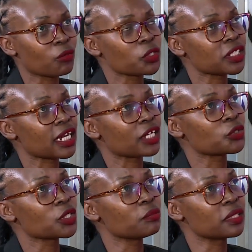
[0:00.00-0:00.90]
What can
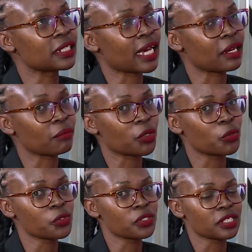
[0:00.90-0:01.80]
actually be done?
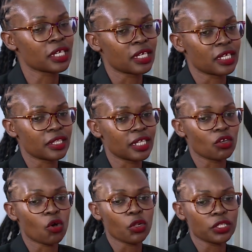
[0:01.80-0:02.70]
Because
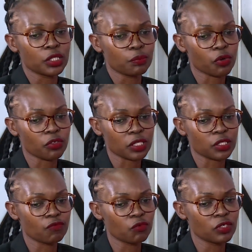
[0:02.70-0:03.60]
then all this
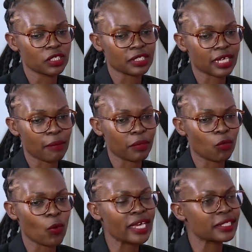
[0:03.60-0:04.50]
processed food is
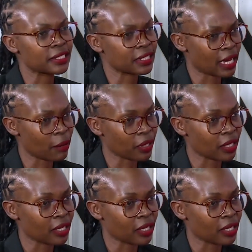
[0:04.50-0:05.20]
coming. Why is it coming?